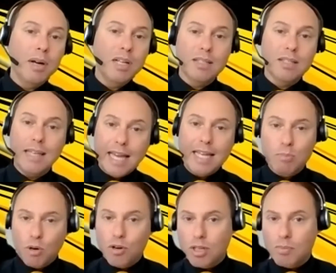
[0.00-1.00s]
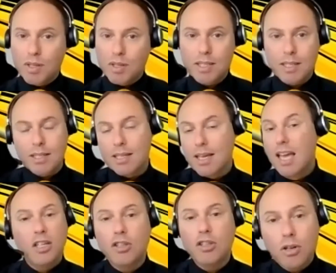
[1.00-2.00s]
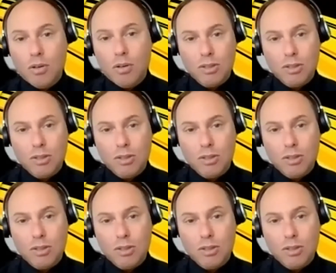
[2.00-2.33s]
It might delay the project by this and this. You don't know